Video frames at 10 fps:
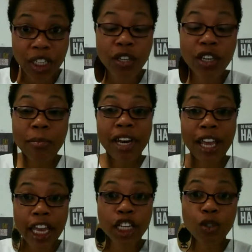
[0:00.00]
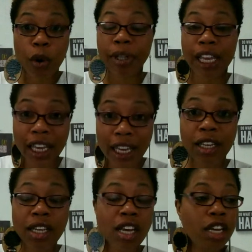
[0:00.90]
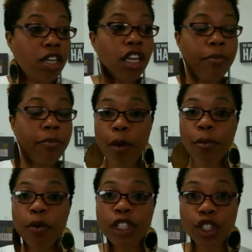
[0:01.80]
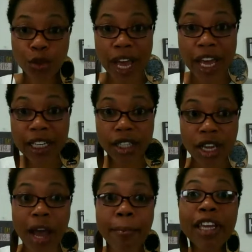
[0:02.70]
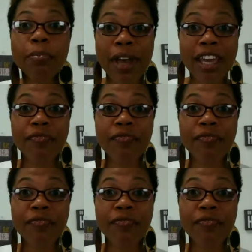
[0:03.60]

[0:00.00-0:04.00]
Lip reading: You need me to hand you a plan? You need me to help you with a strategy? I'm getting paid.